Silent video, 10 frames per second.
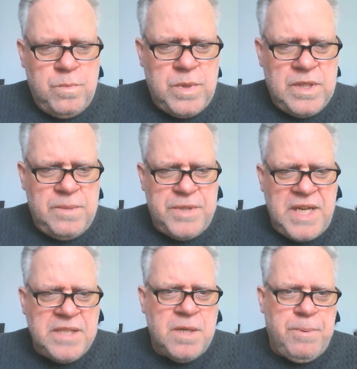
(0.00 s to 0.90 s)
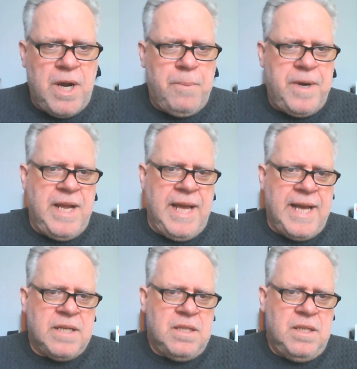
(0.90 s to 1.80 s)
Well, the Protection of Property
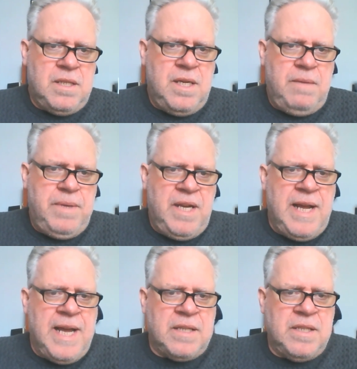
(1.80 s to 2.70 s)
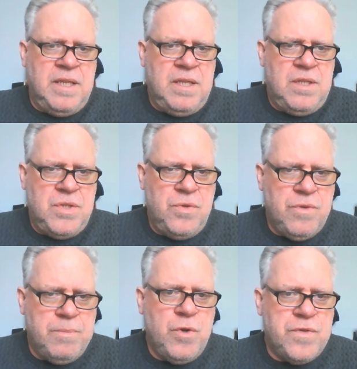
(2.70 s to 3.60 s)
Act, it can be enacted to
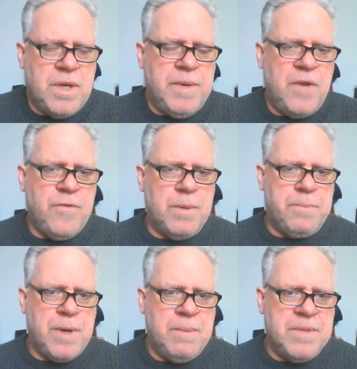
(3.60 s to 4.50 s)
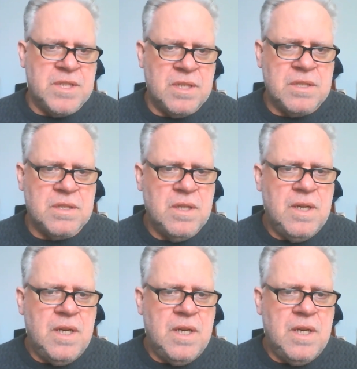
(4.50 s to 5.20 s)
remove somebody from a premises